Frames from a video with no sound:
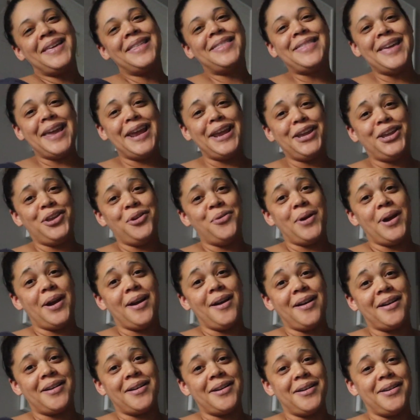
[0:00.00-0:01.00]
Thank you,
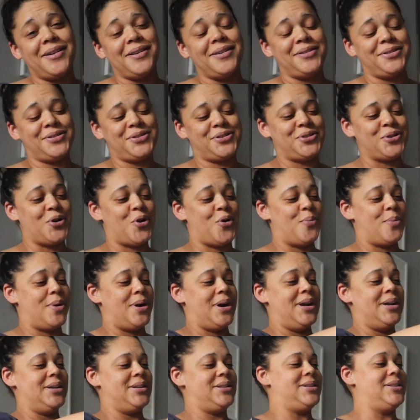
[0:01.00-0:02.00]
Erica, so
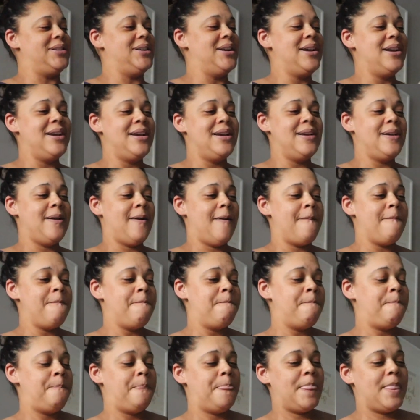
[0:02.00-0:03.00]
much.
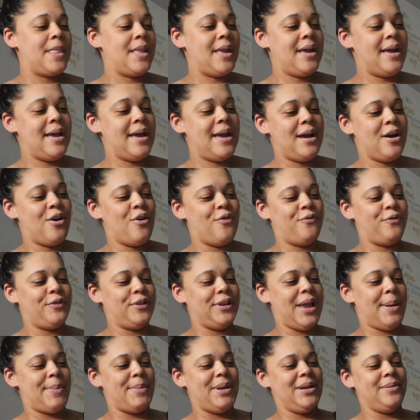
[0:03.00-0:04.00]

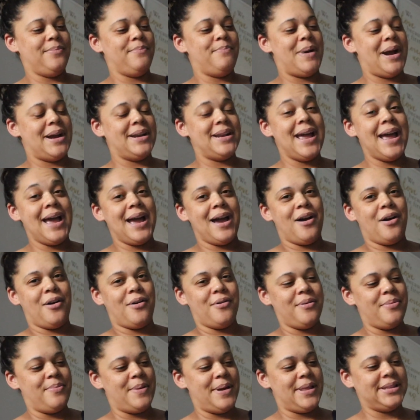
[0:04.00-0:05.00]
Hopefully, I mean, by
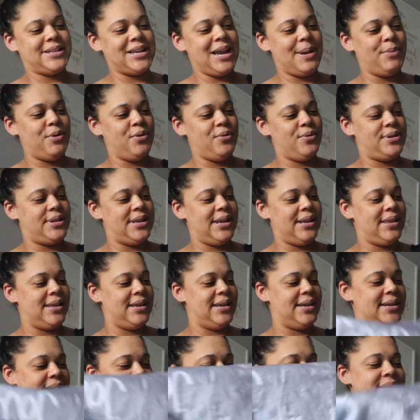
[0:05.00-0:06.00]
now, by the time you see
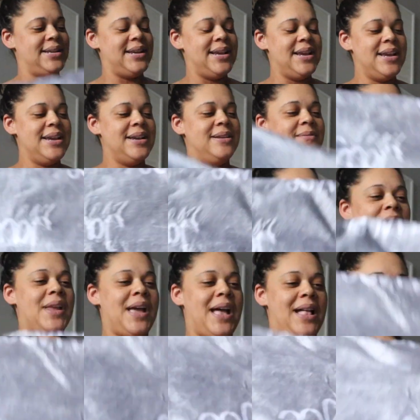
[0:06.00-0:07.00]
this,
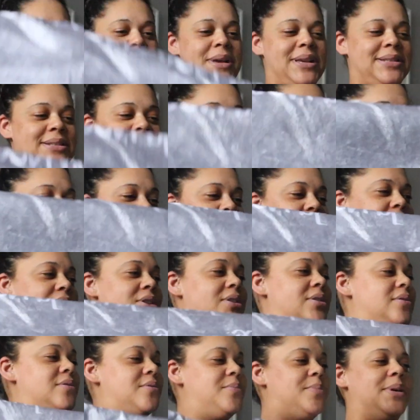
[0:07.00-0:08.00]
I'll have messaged
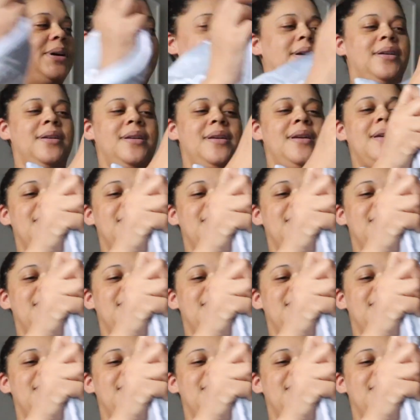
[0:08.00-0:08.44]
you, but